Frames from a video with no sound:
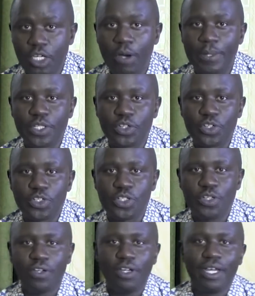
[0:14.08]
comment or
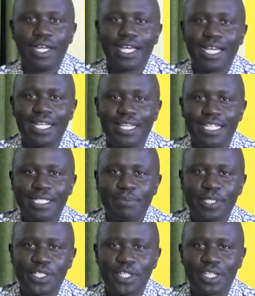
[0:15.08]
two in this
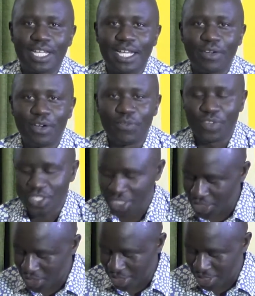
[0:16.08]
particular
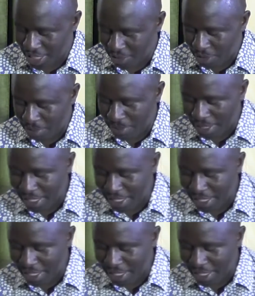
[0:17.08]
conversation, and we'll be